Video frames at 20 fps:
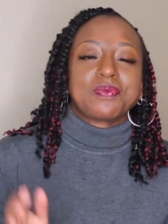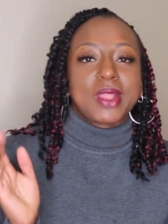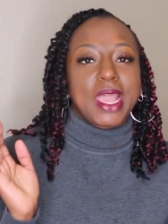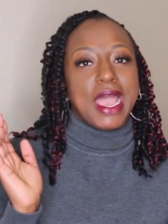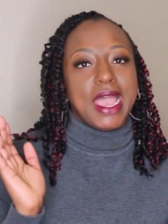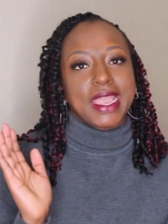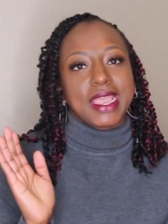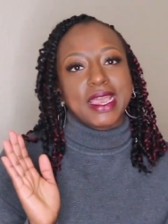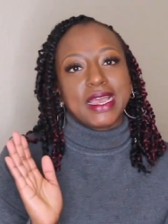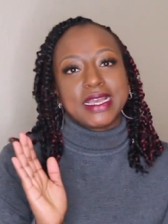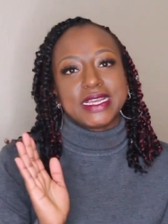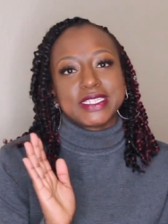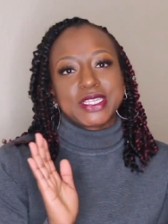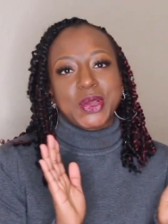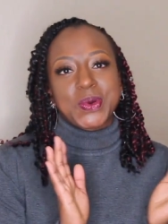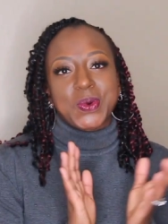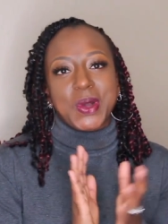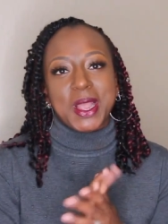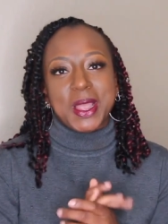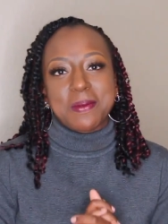Hi guys,
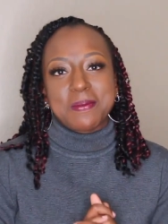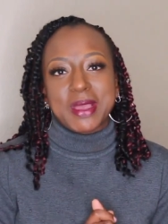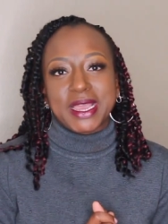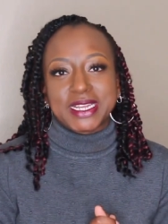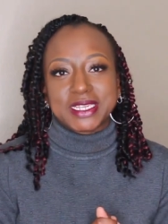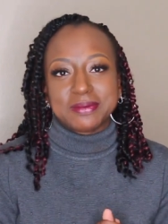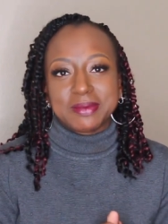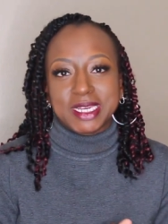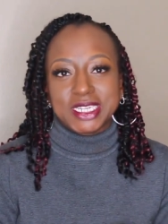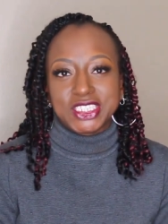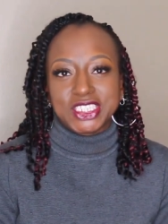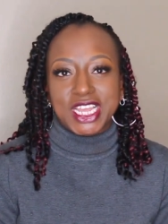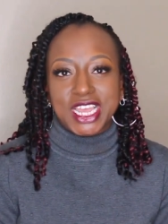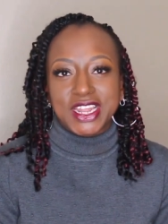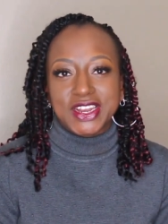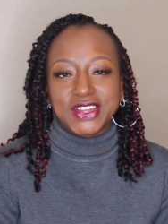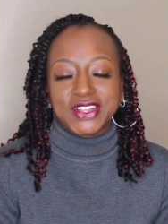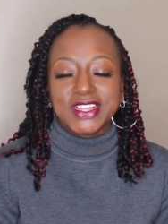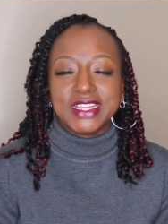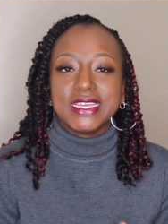welcome back to my
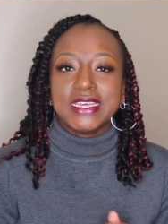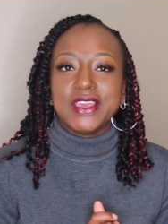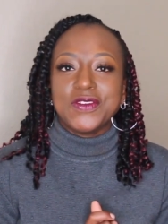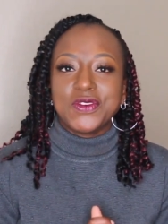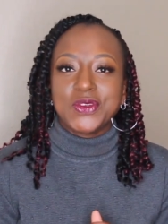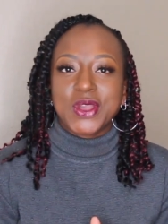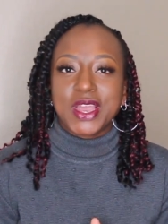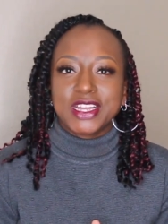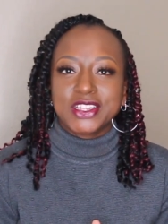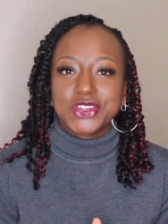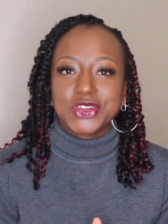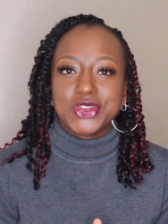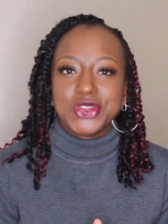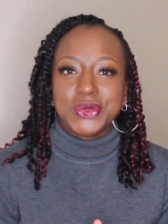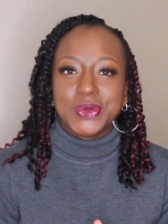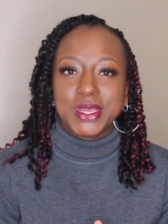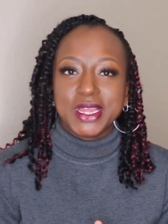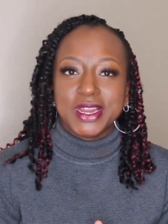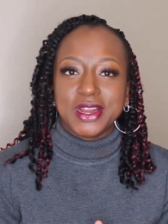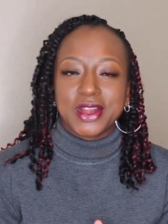channel. If you guys are
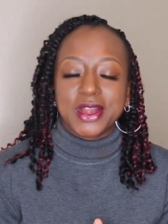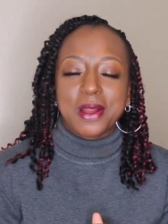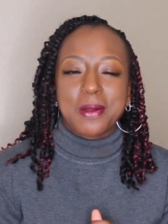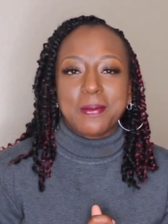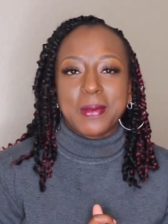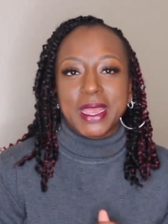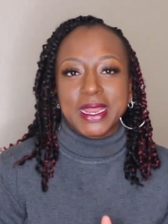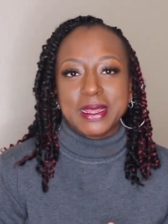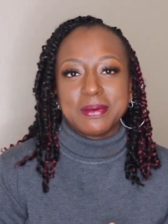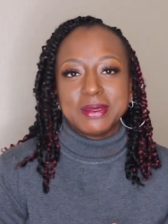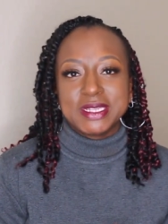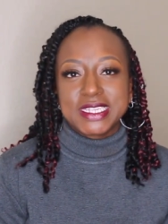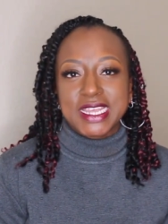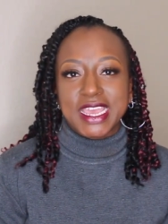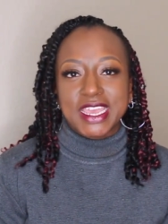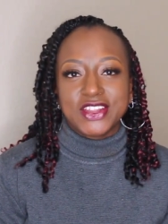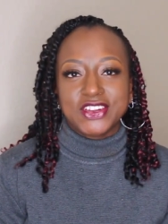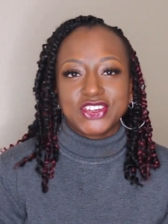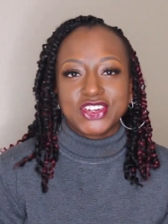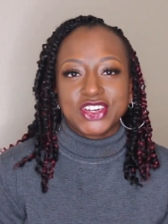new here, my name is
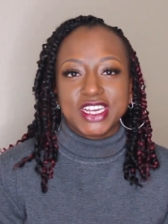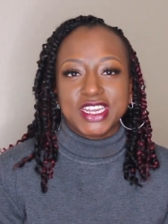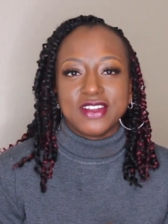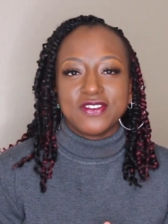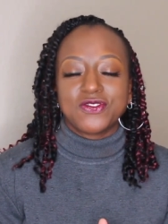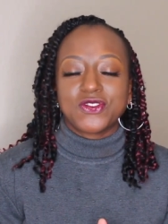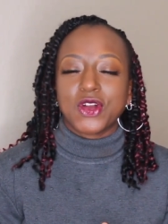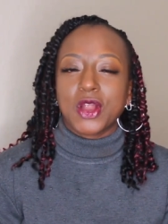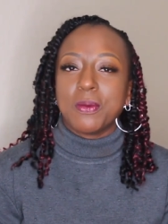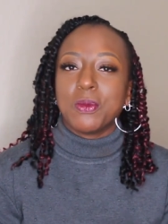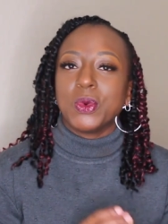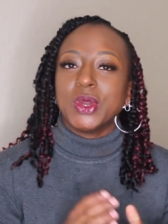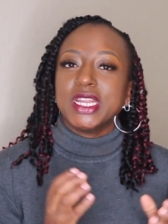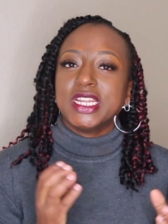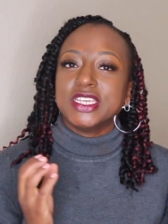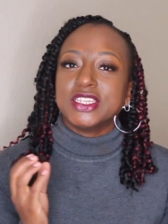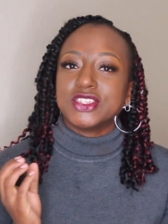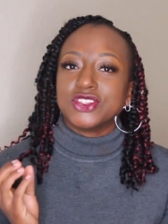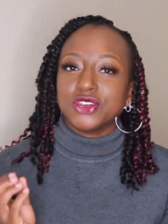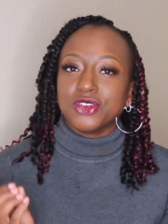Adrienne from
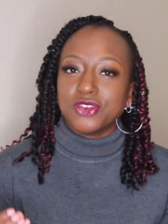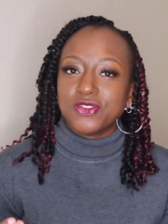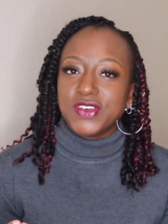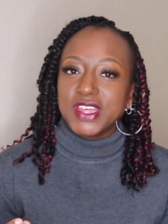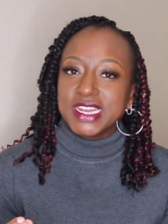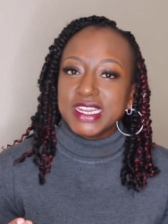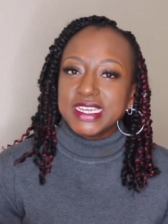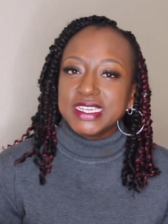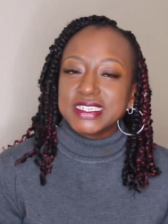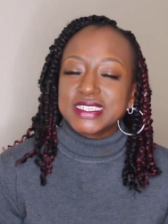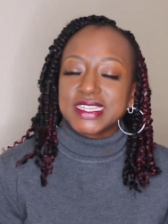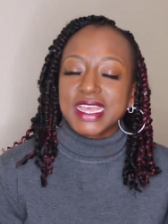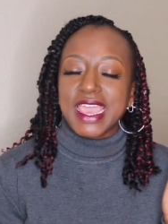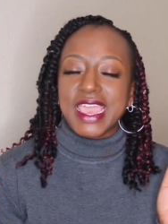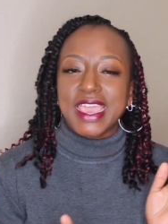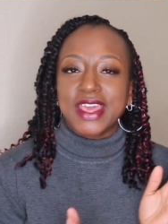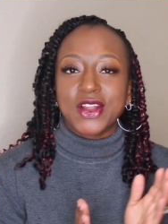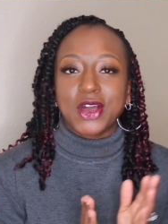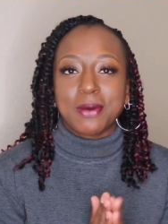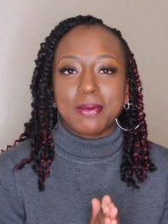Witness Through Fitness,
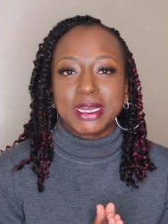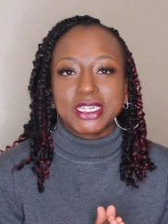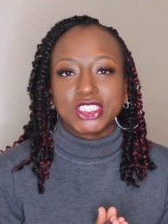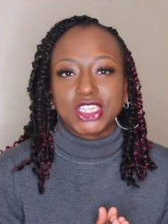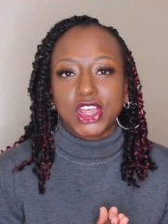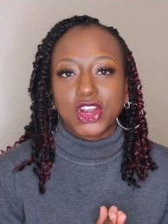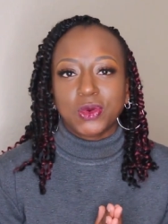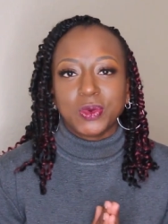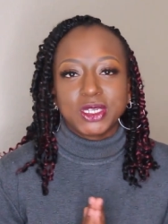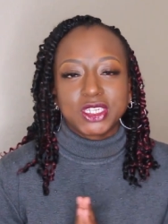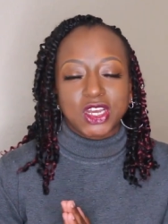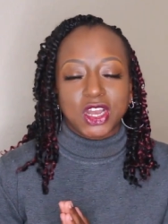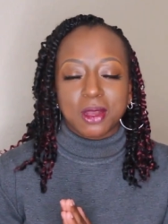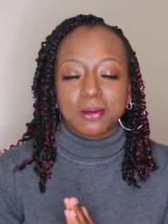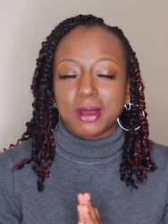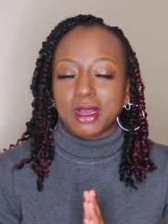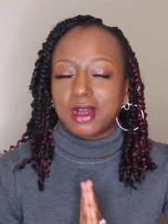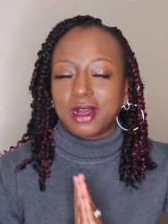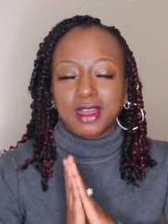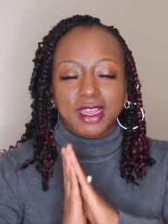and on my channel we talk
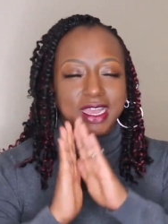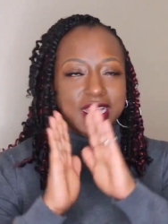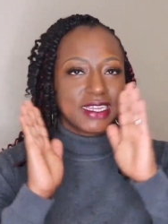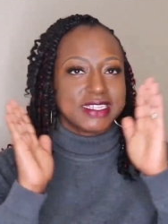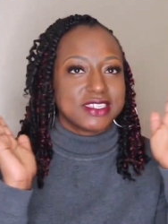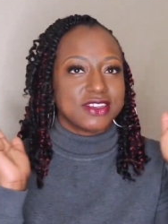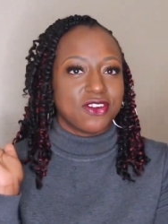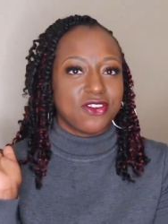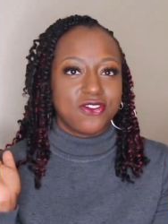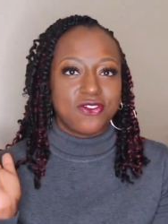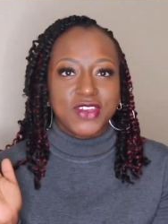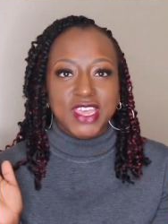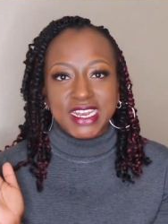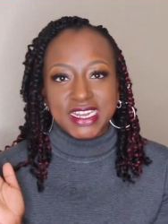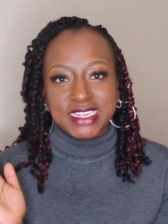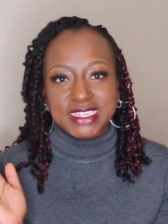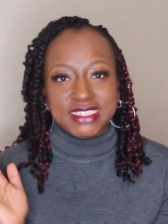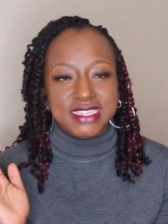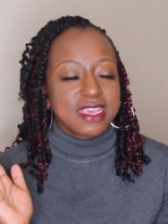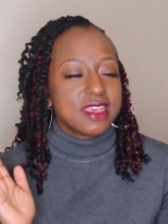about all kinds of
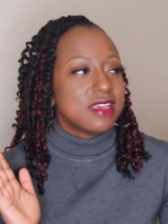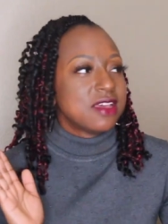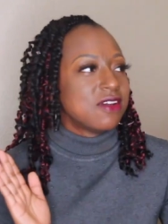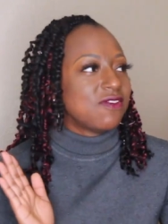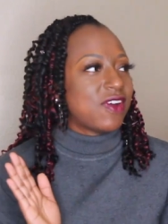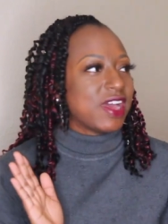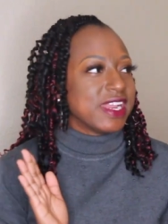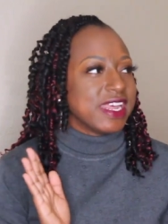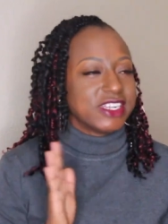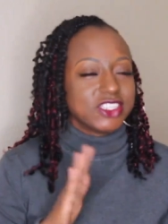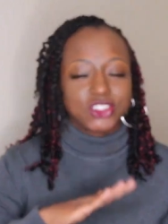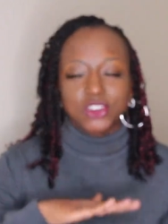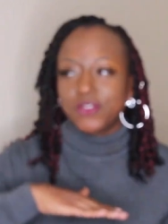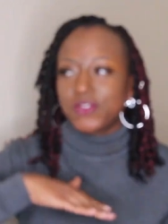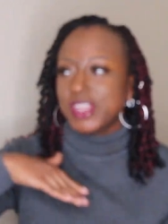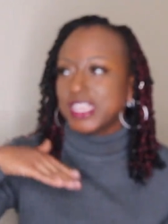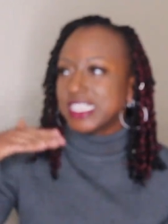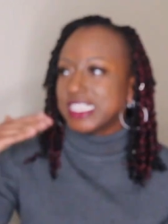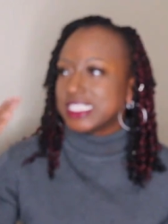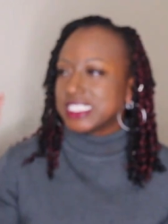fitness, financial
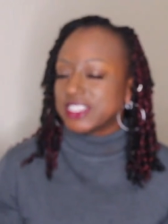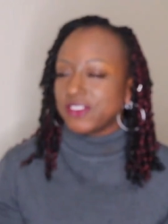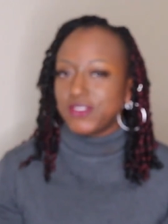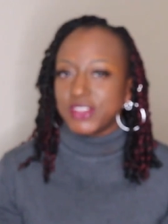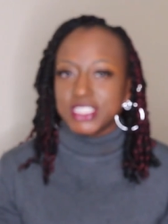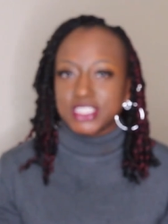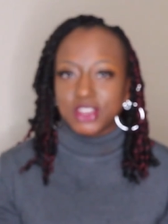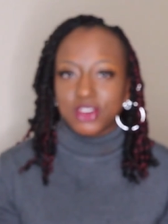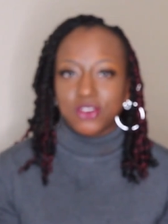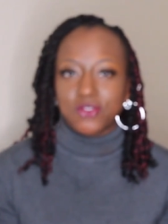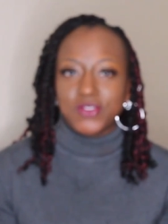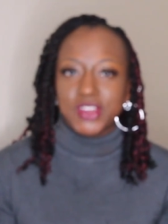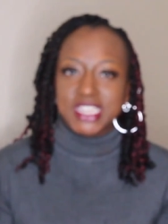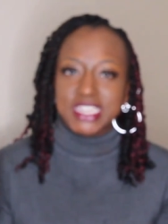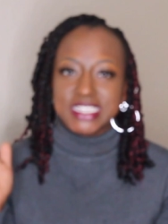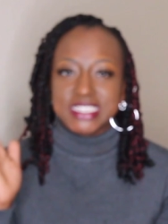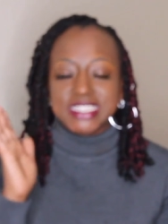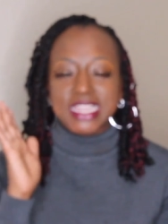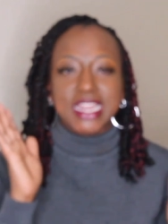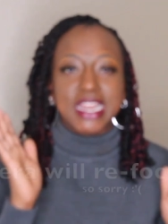fitness, physical
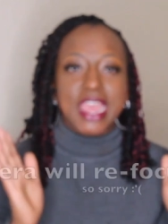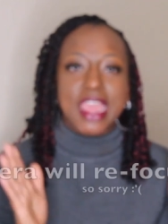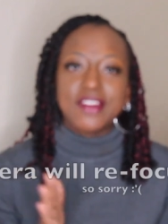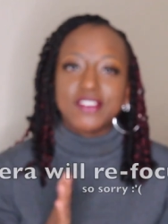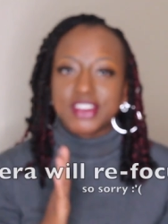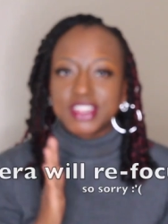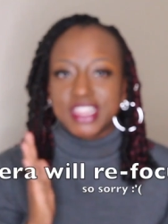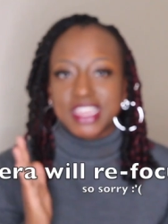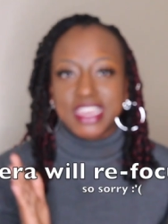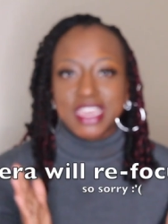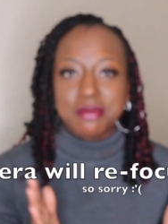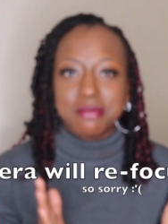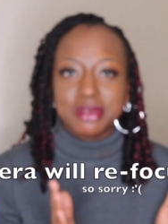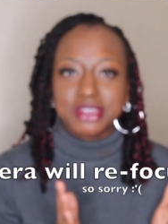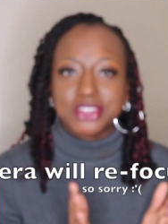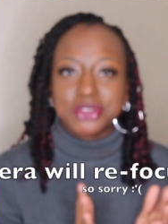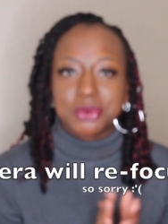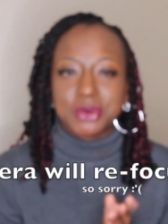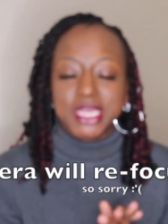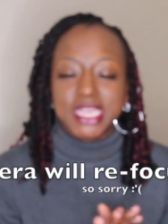fitness, and everything in
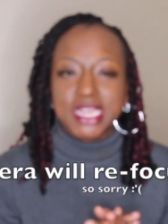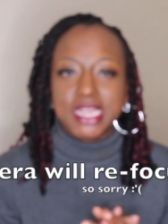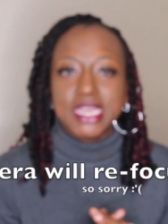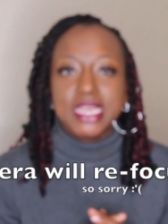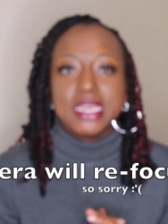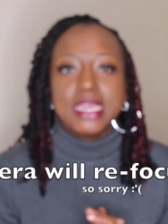between.